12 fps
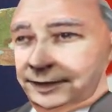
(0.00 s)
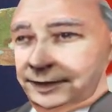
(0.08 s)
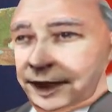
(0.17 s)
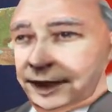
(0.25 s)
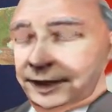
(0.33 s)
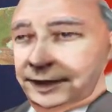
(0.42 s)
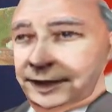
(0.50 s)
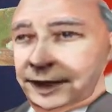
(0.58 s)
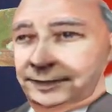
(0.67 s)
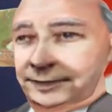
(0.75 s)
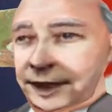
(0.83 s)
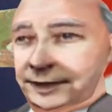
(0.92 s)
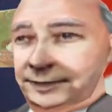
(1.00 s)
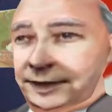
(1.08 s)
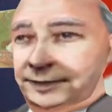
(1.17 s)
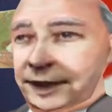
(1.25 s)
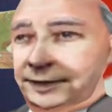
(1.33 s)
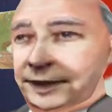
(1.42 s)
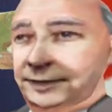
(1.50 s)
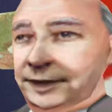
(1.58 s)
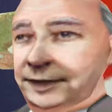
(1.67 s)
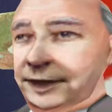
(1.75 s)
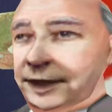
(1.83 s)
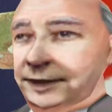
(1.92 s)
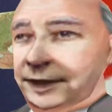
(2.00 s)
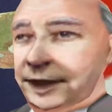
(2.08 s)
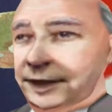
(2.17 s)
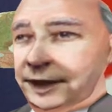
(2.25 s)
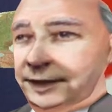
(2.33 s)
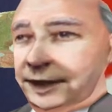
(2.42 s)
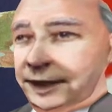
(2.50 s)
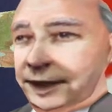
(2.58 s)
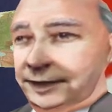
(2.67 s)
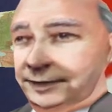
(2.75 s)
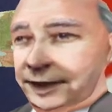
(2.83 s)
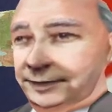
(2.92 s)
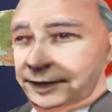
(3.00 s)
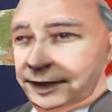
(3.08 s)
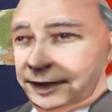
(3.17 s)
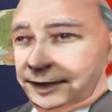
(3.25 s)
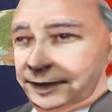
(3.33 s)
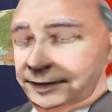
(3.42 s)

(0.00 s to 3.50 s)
it's a fairly safe bet the kidnappers are not only aware of Dr.